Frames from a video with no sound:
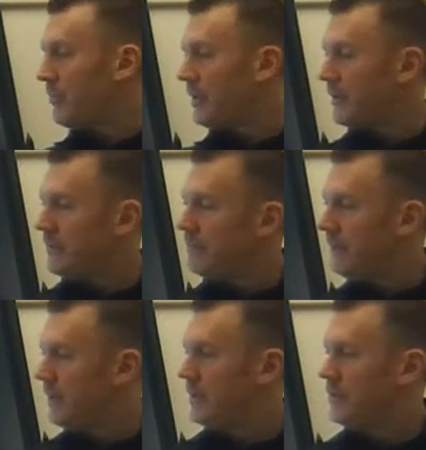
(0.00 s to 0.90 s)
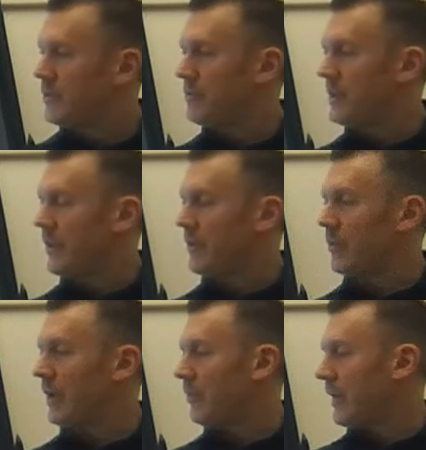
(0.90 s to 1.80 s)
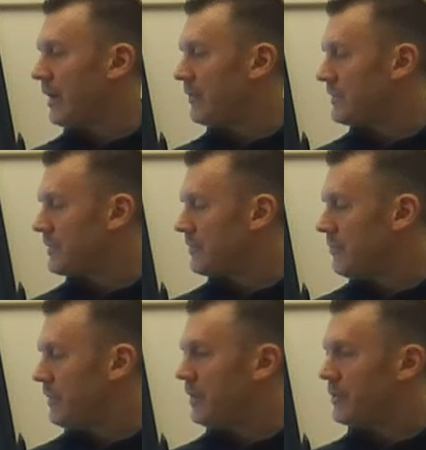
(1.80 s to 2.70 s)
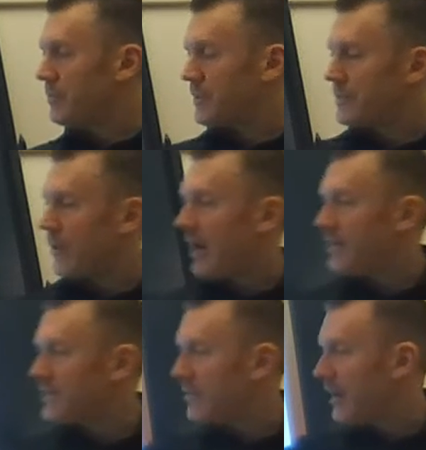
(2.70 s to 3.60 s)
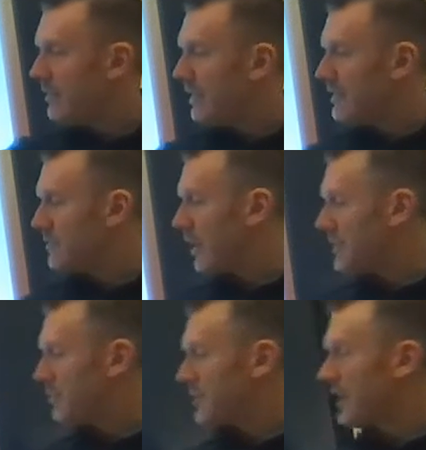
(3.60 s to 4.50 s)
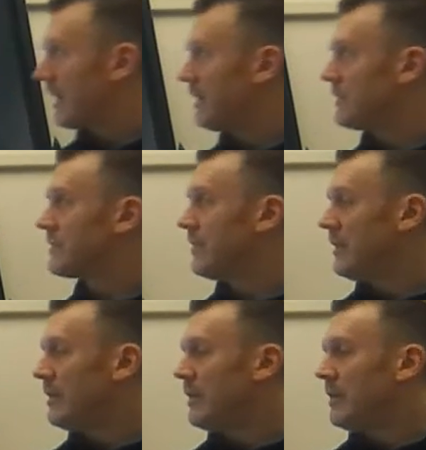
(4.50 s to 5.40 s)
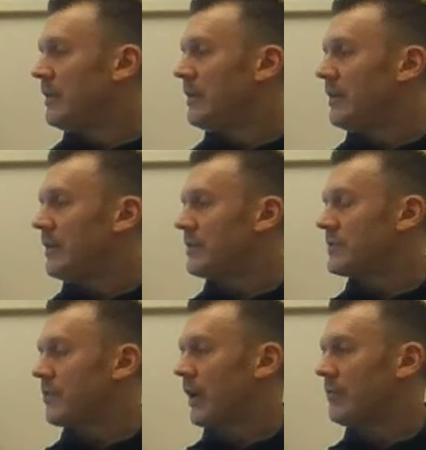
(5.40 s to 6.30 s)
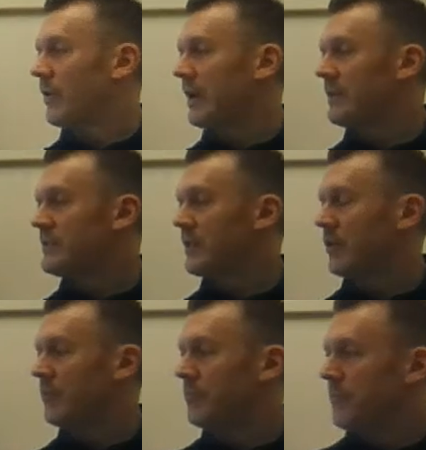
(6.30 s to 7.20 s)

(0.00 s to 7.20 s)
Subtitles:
but should be the other way around. Meters per stride is stride length, strides per second is stride rate. So